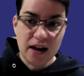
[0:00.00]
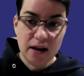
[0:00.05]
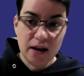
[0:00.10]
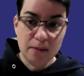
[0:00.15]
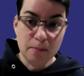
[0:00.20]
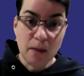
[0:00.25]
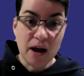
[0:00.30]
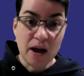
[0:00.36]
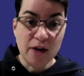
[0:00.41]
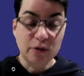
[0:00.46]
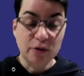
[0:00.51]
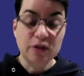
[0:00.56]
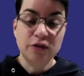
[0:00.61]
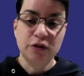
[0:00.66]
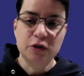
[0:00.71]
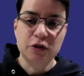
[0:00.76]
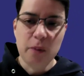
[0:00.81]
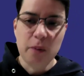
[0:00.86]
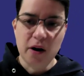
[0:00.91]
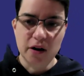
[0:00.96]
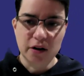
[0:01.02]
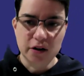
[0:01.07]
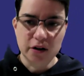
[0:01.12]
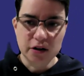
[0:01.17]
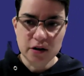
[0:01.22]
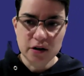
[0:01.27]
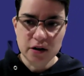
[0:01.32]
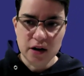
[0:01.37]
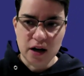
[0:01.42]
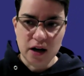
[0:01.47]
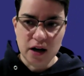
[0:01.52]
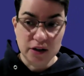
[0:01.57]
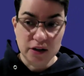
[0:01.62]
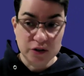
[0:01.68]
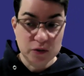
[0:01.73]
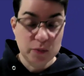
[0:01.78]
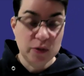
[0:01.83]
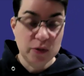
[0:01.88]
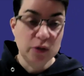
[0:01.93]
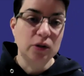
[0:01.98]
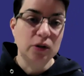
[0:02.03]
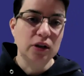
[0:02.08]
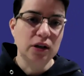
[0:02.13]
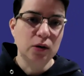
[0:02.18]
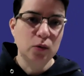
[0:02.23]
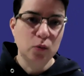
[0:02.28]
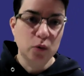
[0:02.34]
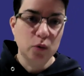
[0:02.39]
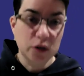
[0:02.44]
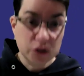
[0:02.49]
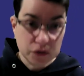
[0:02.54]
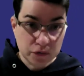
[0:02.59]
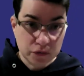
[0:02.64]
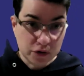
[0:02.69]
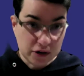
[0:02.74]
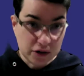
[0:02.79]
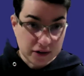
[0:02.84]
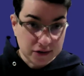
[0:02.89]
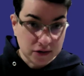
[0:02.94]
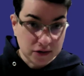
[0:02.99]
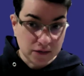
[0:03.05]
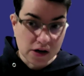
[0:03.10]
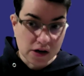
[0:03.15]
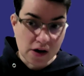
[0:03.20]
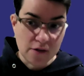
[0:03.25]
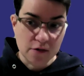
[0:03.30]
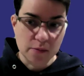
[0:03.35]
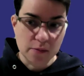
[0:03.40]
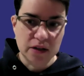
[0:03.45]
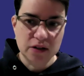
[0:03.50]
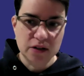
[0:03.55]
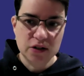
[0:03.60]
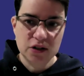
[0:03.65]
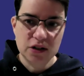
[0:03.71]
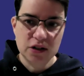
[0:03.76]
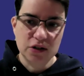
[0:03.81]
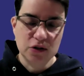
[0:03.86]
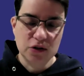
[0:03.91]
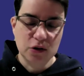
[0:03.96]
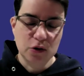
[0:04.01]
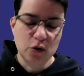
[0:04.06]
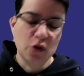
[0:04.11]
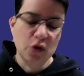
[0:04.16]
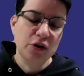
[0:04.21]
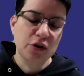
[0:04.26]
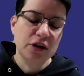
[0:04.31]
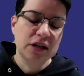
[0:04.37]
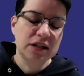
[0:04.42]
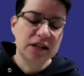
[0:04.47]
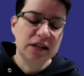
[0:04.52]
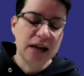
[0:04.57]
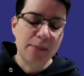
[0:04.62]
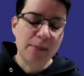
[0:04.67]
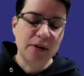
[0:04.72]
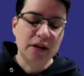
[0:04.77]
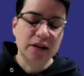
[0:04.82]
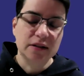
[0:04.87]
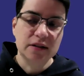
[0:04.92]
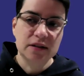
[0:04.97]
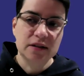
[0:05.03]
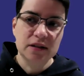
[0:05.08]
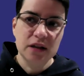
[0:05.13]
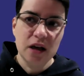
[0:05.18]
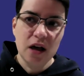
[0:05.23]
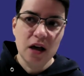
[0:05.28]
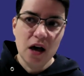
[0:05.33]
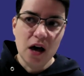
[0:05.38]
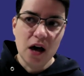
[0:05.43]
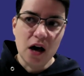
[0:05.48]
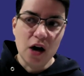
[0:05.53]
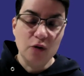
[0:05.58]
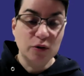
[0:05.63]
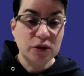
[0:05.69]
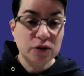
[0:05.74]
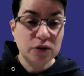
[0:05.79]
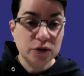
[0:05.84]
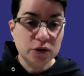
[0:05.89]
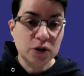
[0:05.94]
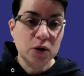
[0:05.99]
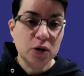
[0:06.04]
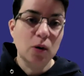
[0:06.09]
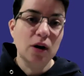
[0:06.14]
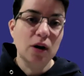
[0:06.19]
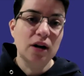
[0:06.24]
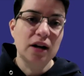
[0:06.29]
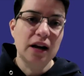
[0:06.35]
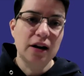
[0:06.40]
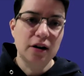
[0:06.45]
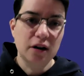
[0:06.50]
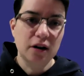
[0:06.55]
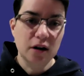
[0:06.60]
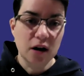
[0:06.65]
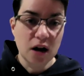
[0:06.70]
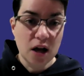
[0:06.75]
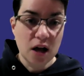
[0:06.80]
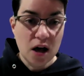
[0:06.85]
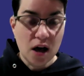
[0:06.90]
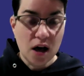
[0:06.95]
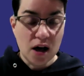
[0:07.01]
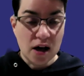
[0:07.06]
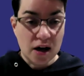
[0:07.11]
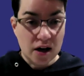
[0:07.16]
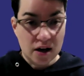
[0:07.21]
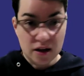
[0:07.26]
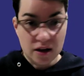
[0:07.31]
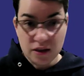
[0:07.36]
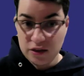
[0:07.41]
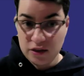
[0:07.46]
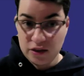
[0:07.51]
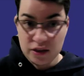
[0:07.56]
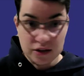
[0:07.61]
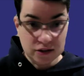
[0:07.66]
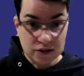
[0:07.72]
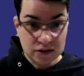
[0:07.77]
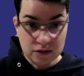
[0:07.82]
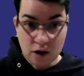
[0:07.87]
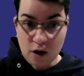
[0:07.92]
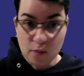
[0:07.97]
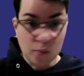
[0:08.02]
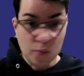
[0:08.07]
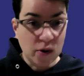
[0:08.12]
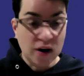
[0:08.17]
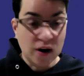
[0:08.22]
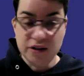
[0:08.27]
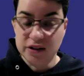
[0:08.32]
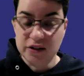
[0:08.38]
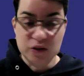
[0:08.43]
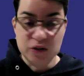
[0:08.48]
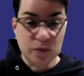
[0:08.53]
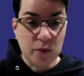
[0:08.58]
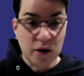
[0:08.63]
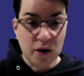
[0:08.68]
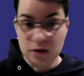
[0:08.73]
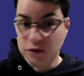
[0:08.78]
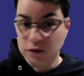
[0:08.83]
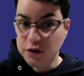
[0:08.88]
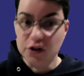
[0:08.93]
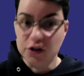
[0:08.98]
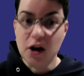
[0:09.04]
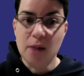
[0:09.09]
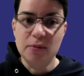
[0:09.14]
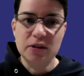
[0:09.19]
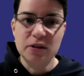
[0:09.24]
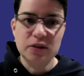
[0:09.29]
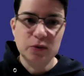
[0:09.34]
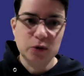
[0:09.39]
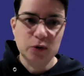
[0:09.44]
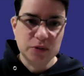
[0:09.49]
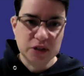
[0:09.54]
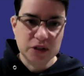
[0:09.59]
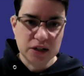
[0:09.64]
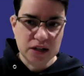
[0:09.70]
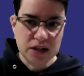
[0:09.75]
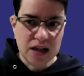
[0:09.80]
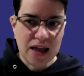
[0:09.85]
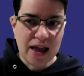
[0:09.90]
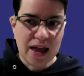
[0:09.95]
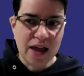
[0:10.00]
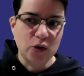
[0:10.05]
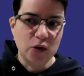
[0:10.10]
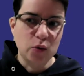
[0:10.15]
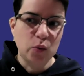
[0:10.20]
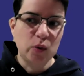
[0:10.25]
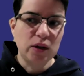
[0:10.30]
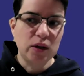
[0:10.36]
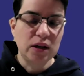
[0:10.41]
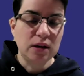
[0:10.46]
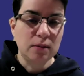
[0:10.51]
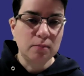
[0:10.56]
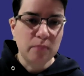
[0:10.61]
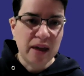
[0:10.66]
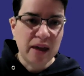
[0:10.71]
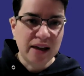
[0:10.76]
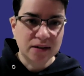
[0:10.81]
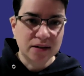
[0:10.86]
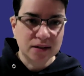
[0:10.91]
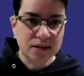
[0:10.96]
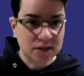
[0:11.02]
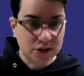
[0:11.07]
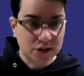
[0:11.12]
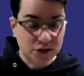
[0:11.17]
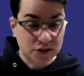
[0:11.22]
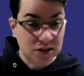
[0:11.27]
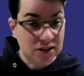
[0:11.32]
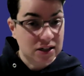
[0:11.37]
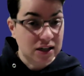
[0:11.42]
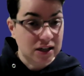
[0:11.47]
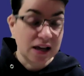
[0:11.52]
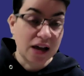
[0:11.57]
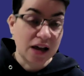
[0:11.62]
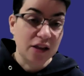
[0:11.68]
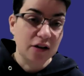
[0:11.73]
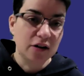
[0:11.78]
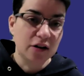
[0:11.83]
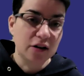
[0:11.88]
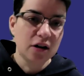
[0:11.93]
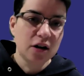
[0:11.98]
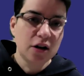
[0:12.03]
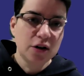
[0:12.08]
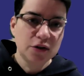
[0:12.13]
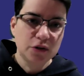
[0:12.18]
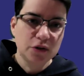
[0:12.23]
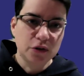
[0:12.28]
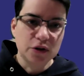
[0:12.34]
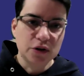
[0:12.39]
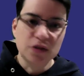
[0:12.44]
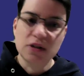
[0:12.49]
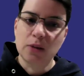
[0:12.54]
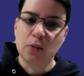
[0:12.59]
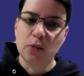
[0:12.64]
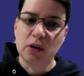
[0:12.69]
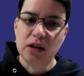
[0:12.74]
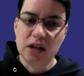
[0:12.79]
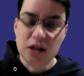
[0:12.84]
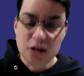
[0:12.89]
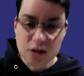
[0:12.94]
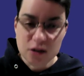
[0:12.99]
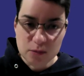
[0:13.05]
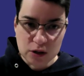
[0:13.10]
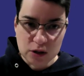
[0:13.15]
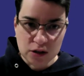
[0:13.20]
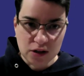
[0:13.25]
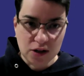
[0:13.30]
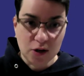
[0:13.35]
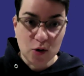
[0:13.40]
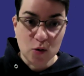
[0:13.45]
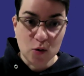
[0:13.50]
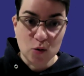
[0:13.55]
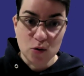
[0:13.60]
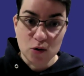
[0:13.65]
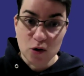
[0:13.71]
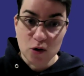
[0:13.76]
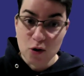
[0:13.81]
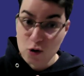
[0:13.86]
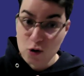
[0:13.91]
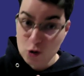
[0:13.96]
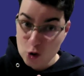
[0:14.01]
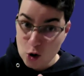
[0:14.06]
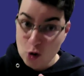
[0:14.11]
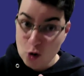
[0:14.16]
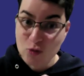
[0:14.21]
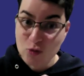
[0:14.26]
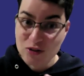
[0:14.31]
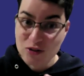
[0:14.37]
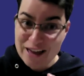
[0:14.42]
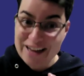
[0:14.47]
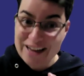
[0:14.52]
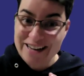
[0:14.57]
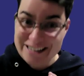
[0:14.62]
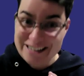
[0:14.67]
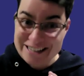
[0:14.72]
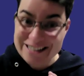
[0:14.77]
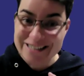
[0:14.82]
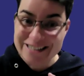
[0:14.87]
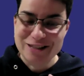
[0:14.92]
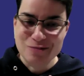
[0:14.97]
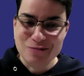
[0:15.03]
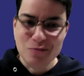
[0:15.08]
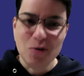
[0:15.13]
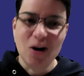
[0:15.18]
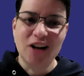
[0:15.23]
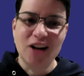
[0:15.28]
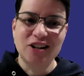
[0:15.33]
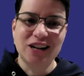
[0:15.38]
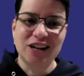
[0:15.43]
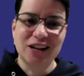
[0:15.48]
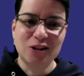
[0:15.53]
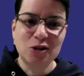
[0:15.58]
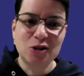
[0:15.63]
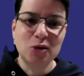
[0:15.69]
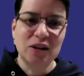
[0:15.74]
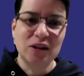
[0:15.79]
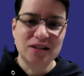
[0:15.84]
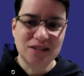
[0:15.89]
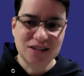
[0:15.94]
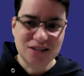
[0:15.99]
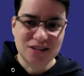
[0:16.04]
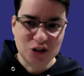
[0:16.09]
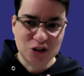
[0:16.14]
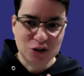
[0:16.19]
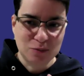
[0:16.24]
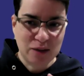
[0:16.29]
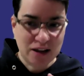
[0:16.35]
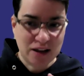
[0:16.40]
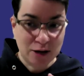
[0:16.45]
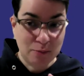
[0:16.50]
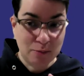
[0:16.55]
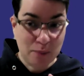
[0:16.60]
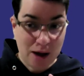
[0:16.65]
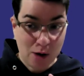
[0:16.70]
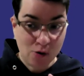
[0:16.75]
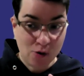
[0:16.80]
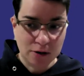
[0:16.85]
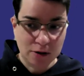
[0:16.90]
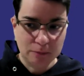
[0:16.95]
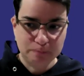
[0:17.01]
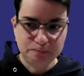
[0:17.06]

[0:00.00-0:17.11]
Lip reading: my research partner, Liz Piugi, works for the Nunatsiavut government. She is the Northern Contaminants research coordinator. Our project is part of her job description, and we make decisions together. So there's someone in community who knows and is the project who has decision-making power.